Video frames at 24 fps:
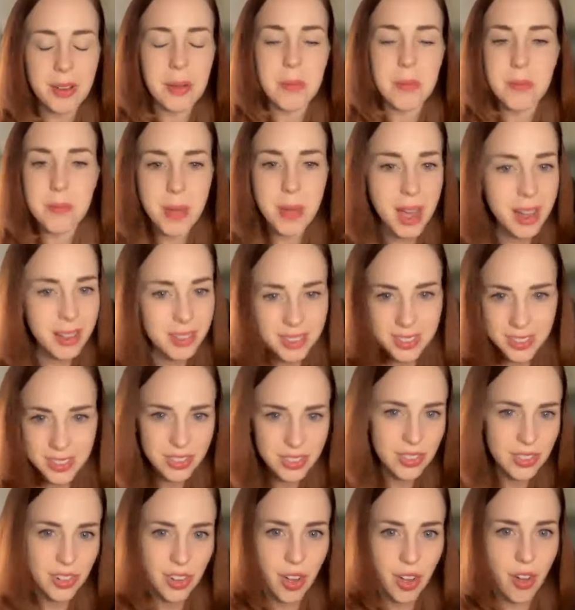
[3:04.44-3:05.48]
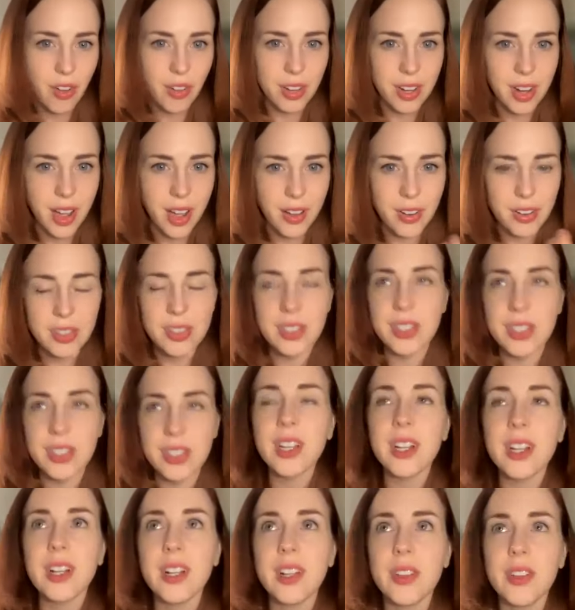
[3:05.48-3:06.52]
to balance it all and how to
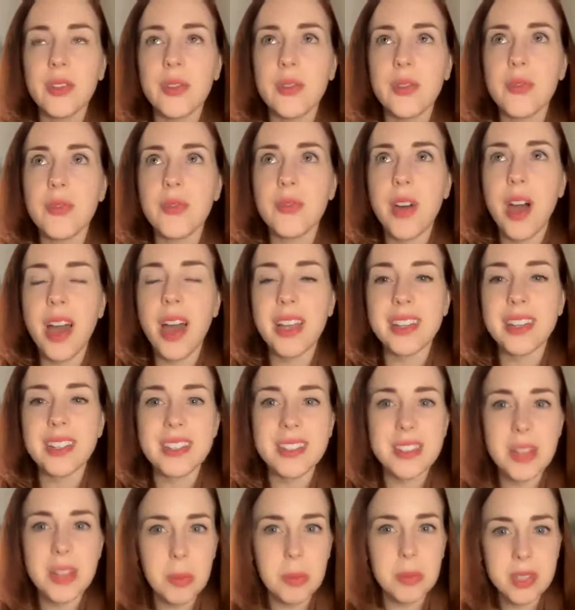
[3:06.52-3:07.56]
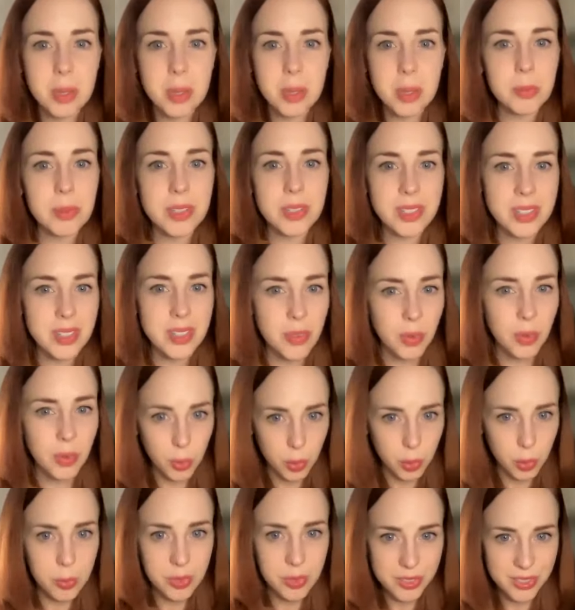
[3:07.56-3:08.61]
find some semblance of
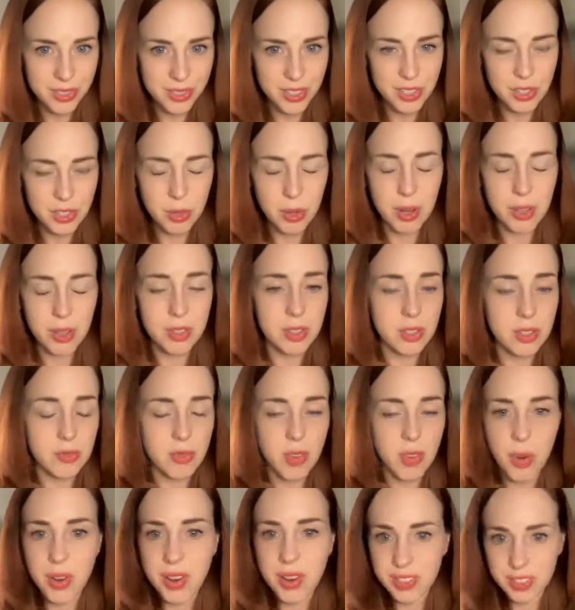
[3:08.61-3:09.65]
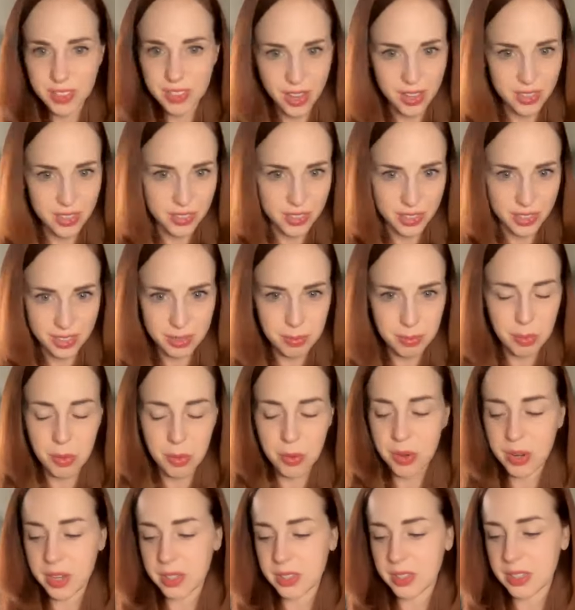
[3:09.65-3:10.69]
normalcy during this very intense
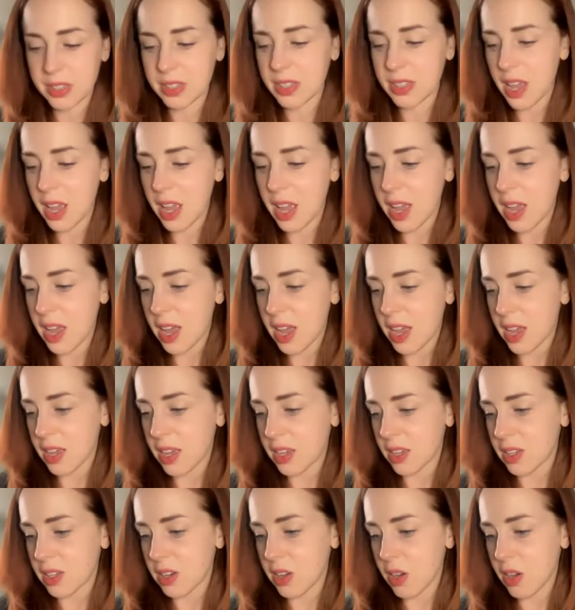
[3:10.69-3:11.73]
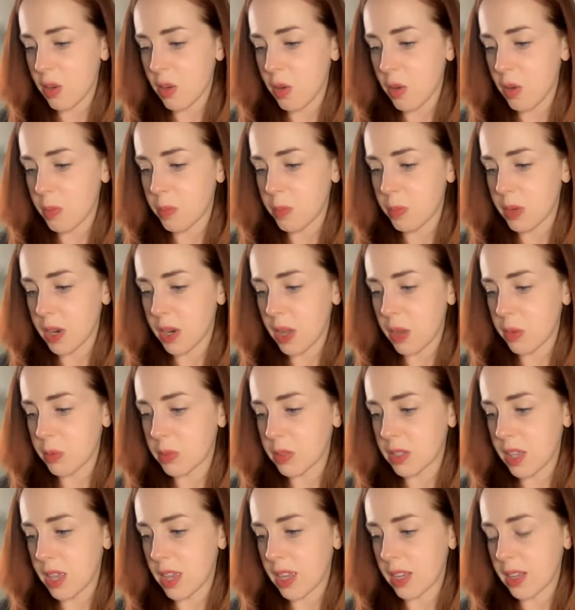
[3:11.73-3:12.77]
experience, but I
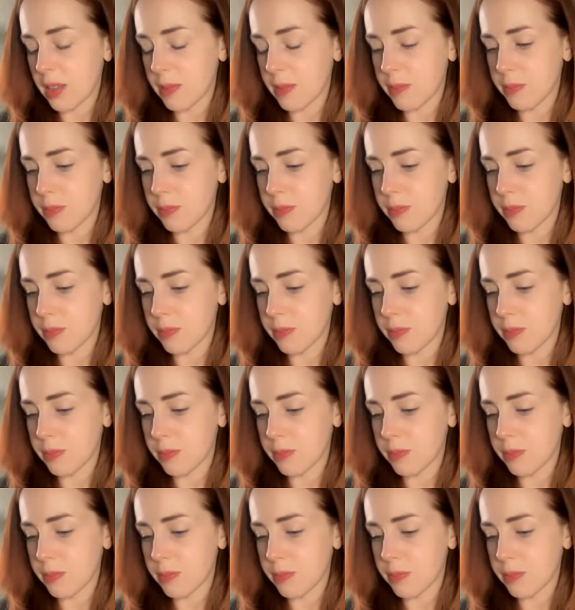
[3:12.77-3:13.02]
was like,